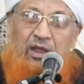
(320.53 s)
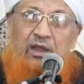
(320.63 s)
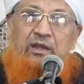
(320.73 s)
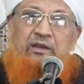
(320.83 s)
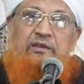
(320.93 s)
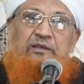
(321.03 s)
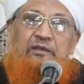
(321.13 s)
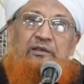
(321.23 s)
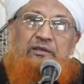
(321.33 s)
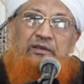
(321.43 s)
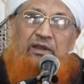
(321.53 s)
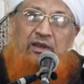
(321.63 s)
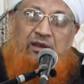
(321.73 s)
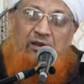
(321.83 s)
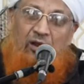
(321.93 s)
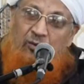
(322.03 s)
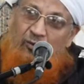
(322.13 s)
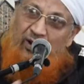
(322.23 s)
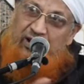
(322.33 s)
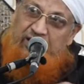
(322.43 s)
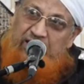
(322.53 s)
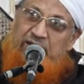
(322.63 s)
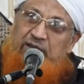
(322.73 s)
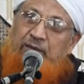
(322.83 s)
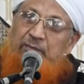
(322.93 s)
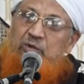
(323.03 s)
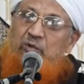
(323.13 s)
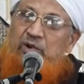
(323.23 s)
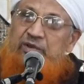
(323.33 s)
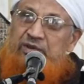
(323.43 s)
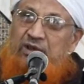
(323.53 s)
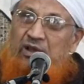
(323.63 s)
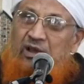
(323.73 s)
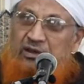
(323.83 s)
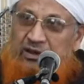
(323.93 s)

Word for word: and they're converting them towards